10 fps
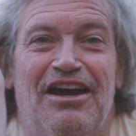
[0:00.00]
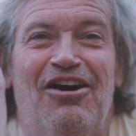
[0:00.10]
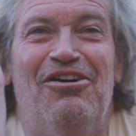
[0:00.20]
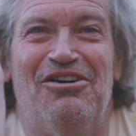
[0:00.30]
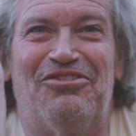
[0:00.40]

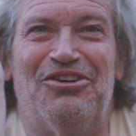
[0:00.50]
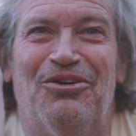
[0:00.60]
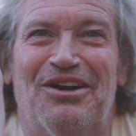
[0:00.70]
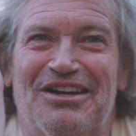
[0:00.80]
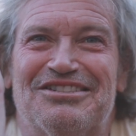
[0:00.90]
now if you
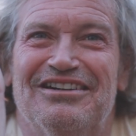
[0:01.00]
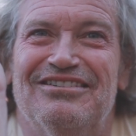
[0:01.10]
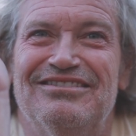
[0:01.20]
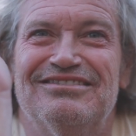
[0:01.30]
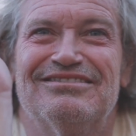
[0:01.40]
want it. So,
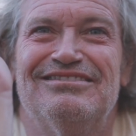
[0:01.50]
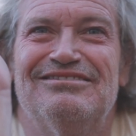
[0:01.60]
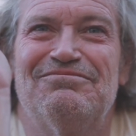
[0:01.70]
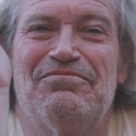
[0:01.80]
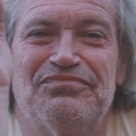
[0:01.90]
you know.
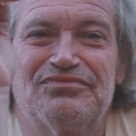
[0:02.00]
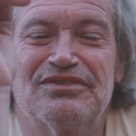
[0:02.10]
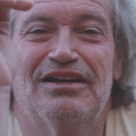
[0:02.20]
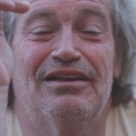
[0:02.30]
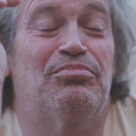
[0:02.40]

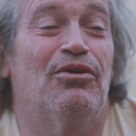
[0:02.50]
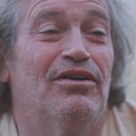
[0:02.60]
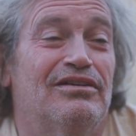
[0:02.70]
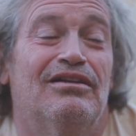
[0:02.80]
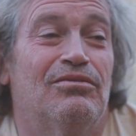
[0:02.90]
and it, uh,
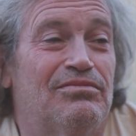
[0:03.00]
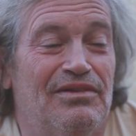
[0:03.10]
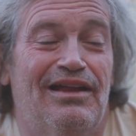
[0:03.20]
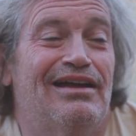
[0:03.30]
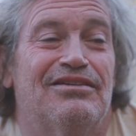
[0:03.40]
you know,
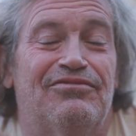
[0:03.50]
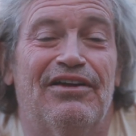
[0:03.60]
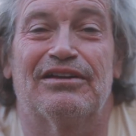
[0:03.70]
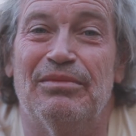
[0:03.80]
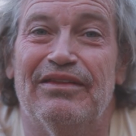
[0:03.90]
it hadn't
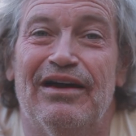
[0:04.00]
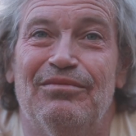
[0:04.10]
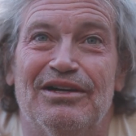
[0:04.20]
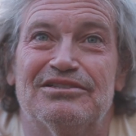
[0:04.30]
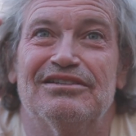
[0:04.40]
affected me that
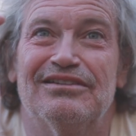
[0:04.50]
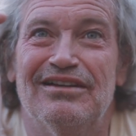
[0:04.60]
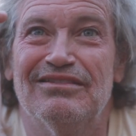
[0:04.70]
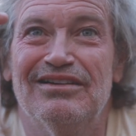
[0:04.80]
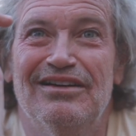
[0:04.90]
much, you
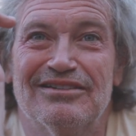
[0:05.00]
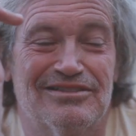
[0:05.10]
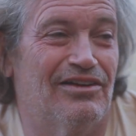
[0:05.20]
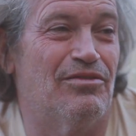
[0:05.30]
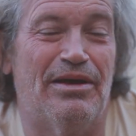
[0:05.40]
know, because I
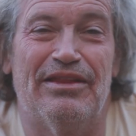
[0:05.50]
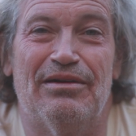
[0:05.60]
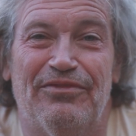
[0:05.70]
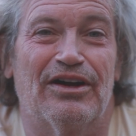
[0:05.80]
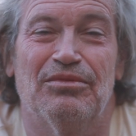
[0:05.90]
never made that
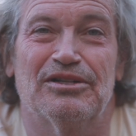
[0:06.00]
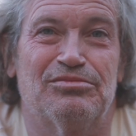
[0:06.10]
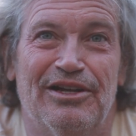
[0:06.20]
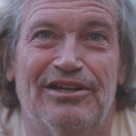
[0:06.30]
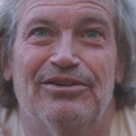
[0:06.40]
fucking much
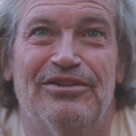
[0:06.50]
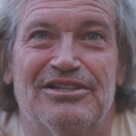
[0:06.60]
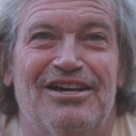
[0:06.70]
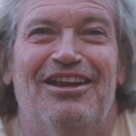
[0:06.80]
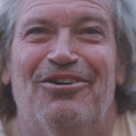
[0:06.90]
money doing
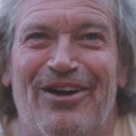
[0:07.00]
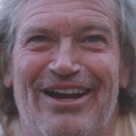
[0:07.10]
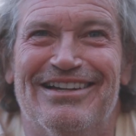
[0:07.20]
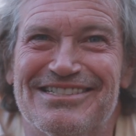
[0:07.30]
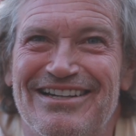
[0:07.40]
this
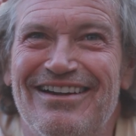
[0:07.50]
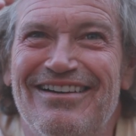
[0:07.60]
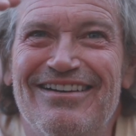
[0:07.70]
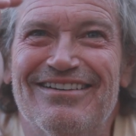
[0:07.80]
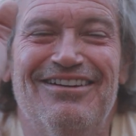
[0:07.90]
anyways.
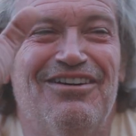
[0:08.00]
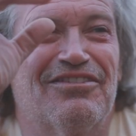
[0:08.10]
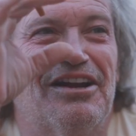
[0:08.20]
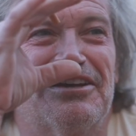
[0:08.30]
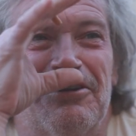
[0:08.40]
You know, I've
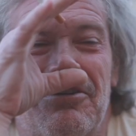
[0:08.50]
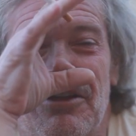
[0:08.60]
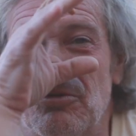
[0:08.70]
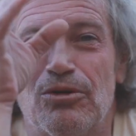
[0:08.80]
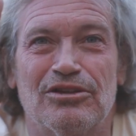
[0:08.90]
got to get around
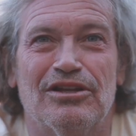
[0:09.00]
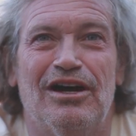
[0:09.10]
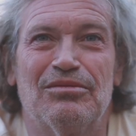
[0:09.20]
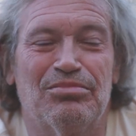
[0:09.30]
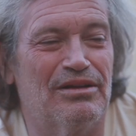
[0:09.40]
the world a
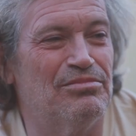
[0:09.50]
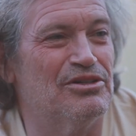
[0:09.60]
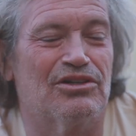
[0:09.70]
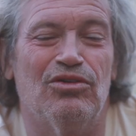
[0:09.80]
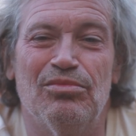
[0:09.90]
lot, played
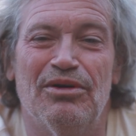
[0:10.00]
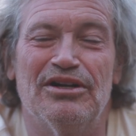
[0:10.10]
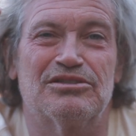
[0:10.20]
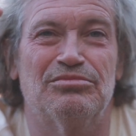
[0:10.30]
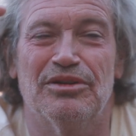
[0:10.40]
music a whole
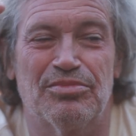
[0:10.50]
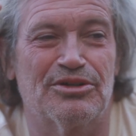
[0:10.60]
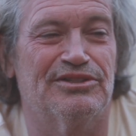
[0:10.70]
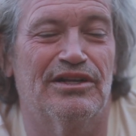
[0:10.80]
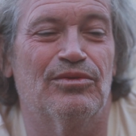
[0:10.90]
bunch, and been the
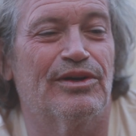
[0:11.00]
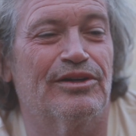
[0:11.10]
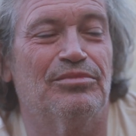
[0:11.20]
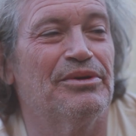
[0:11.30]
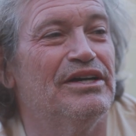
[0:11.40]
person that I wanted
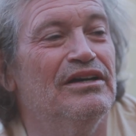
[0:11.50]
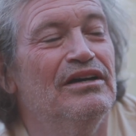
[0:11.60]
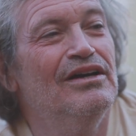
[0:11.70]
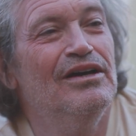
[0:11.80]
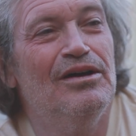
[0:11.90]
to be,
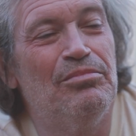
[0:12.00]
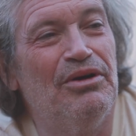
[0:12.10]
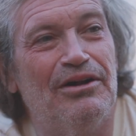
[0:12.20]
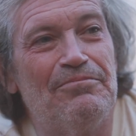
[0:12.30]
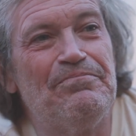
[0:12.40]

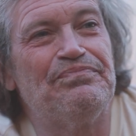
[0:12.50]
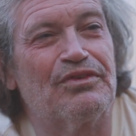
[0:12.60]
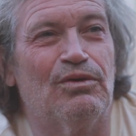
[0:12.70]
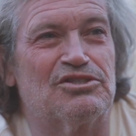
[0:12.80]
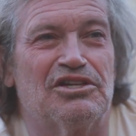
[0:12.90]
but
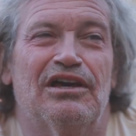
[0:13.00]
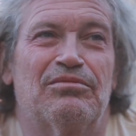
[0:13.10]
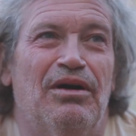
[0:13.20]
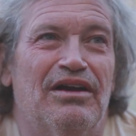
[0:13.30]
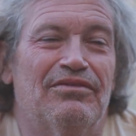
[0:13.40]
it wasn't like
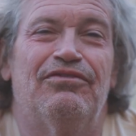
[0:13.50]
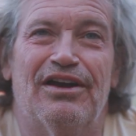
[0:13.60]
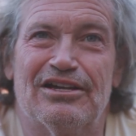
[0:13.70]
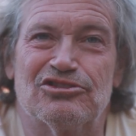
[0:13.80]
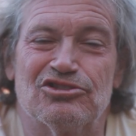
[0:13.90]
my
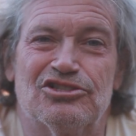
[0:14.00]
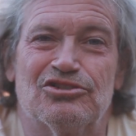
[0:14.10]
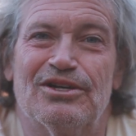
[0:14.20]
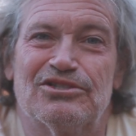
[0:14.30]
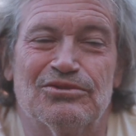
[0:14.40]
financial
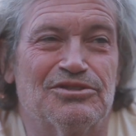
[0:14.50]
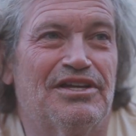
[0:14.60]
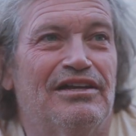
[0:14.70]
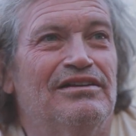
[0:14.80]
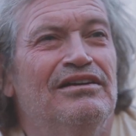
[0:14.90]
situation was
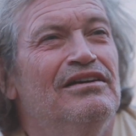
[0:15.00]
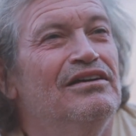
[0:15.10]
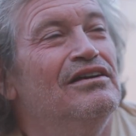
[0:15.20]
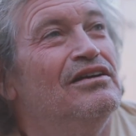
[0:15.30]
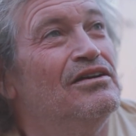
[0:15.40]
that
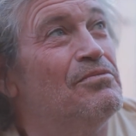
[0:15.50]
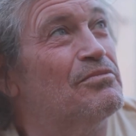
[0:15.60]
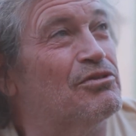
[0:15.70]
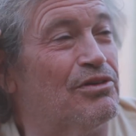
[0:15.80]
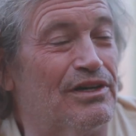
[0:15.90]

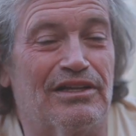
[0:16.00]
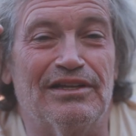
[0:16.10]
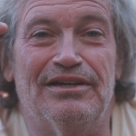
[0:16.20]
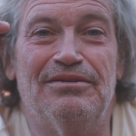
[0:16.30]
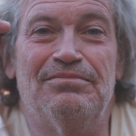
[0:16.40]

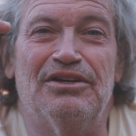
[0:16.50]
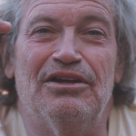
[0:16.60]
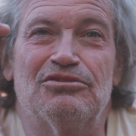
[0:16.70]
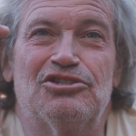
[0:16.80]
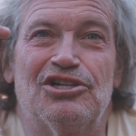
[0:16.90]
critically, you
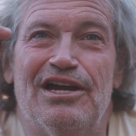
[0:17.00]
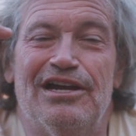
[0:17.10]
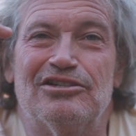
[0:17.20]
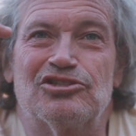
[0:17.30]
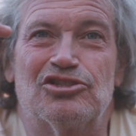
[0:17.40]
know,
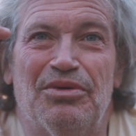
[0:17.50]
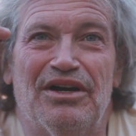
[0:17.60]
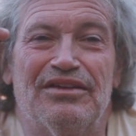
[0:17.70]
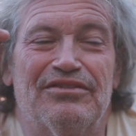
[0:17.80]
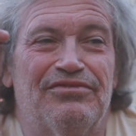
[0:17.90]
changed
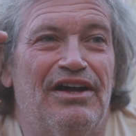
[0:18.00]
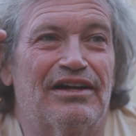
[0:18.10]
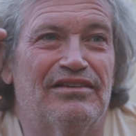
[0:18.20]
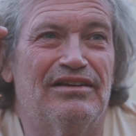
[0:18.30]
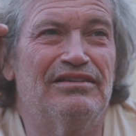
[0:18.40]
by the
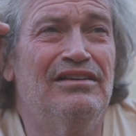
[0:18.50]
fact that